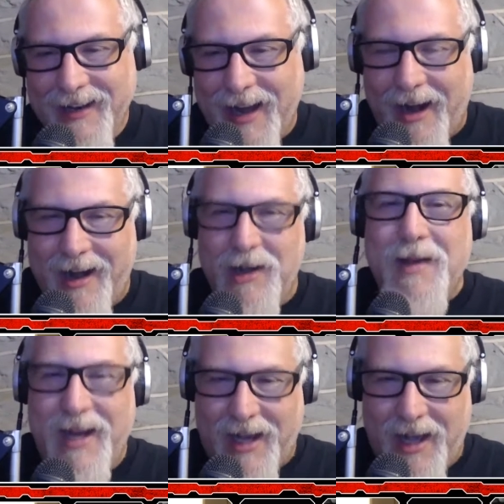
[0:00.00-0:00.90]
All right, you want me
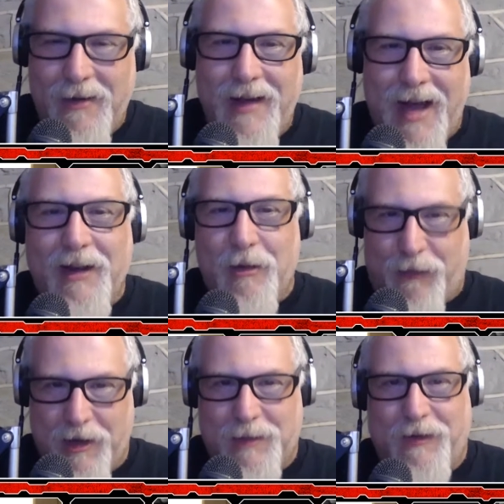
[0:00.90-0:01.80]
to go? I'll go
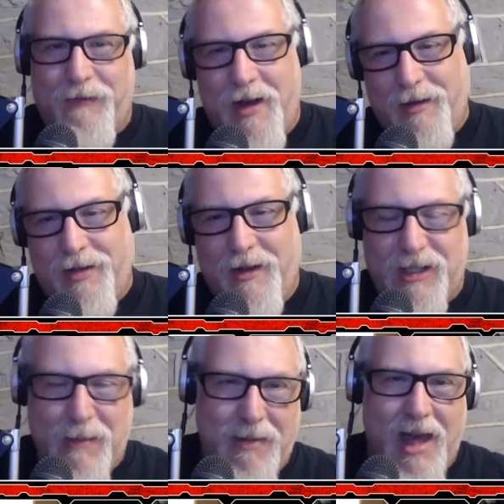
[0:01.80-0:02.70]
first with final thoughts.
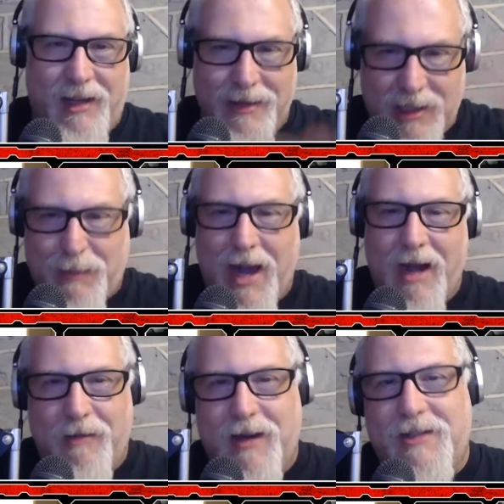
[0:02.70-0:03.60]
Maybe that'll inspire the
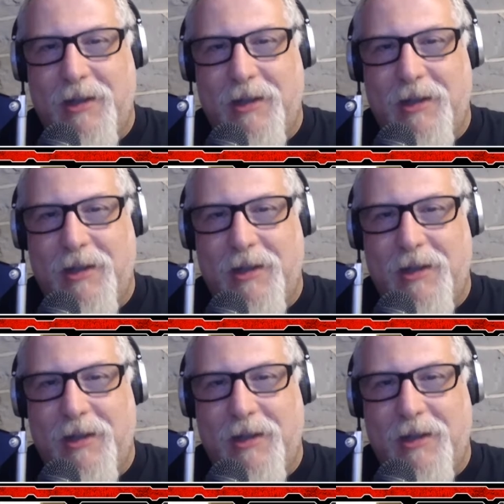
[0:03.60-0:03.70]
rest of you